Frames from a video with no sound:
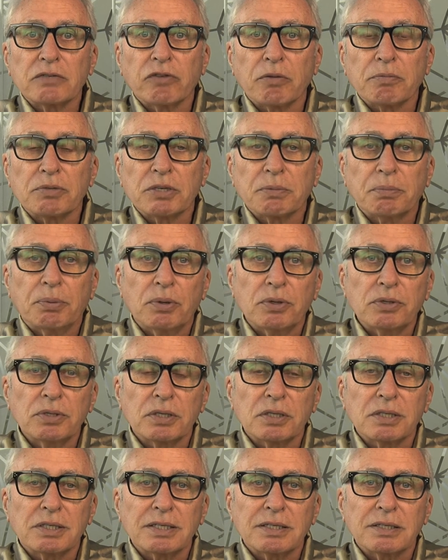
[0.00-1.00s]
from
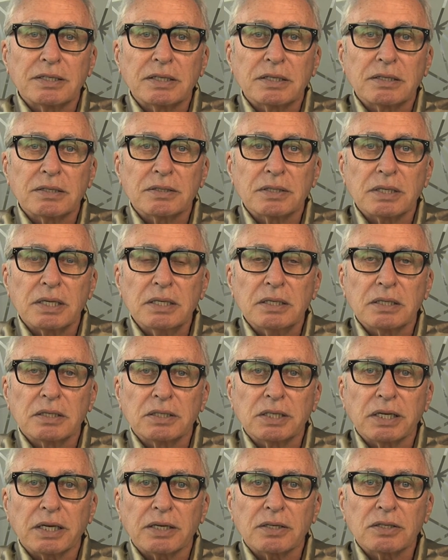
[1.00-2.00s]
supporting details in a
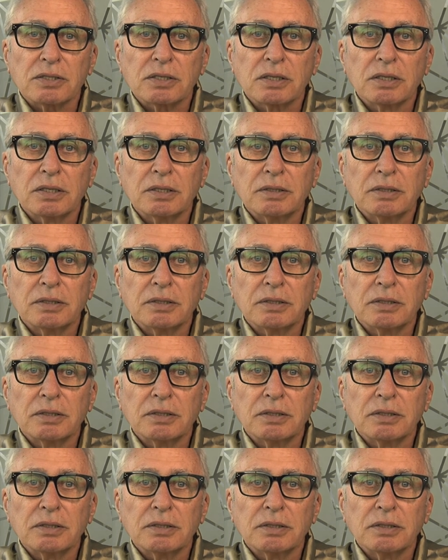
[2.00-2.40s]
text.